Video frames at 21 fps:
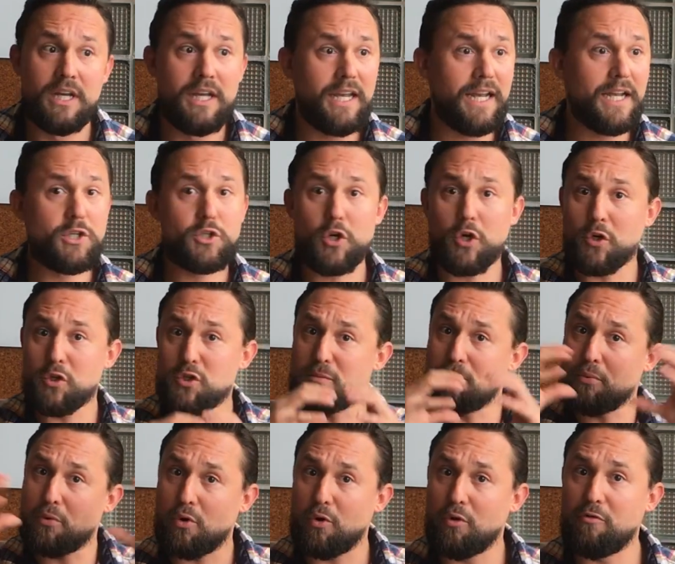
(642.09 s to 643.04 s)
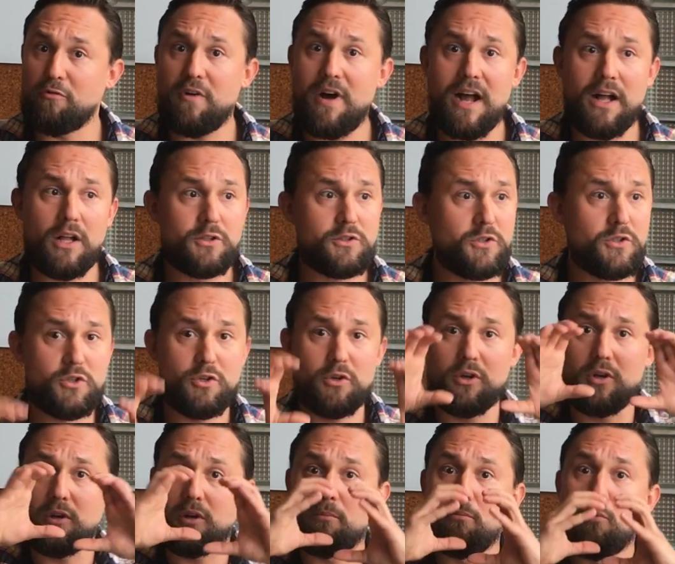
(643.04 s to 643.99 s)
It turns profiles
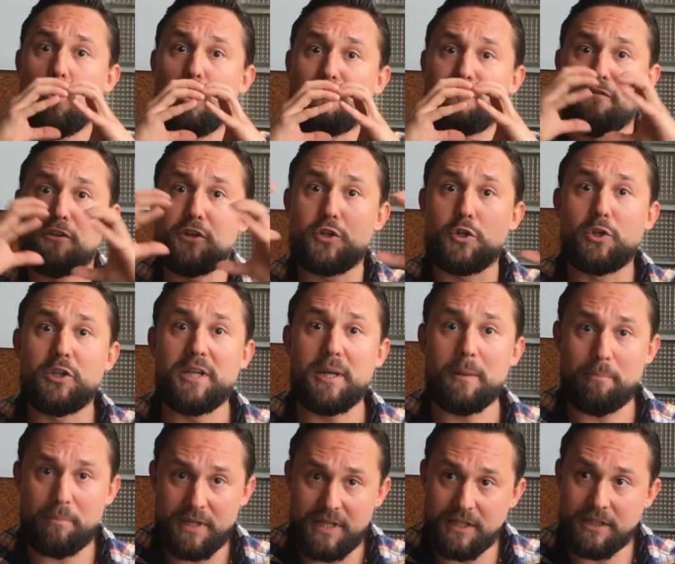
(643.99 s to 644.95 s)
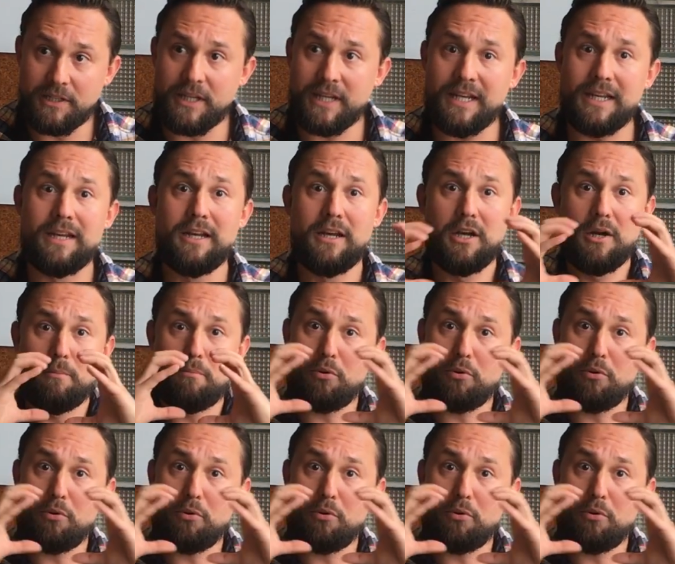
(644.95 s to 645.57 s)
into more visually appealing